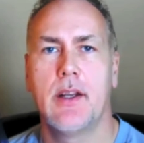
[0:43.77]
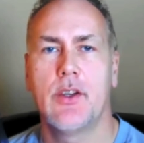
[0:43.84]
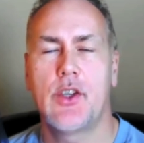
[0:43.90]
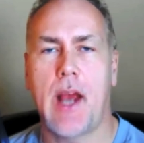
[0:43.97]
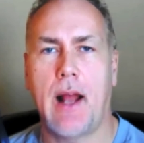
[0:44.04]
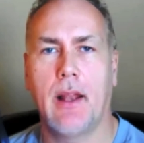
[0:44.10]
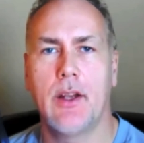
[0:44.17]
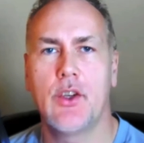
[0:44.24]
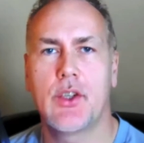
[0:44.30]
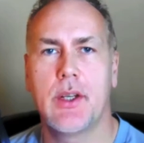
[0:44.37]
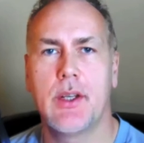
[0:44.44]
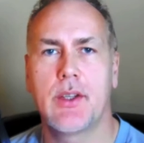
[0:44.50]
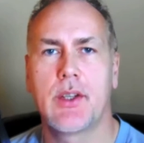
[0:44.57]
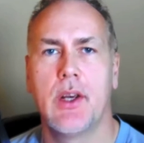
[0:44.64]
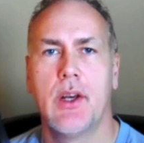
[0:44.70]

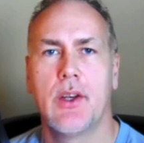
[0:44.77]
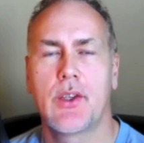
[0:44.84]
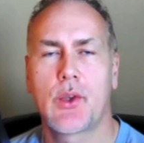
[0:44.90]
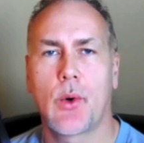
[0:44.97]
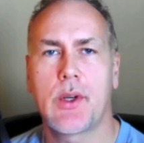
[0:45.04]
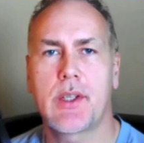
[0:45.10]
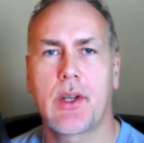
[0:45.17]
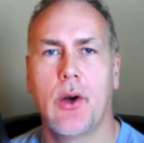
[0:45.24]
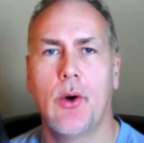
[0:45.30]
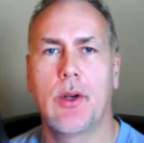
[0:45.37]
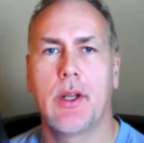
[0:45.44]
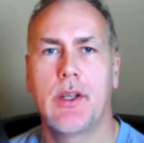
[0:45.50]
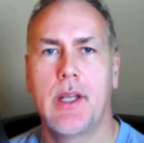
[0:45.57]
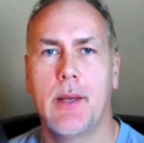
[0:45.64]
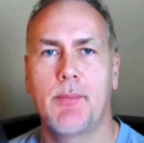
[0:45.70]
challenges, source
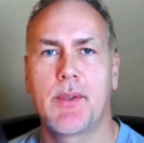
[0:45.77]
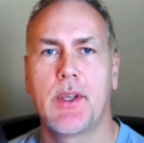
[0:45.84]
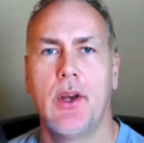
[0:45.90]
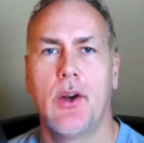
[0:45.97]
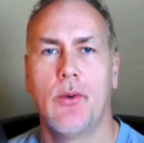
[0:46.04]
code, tips,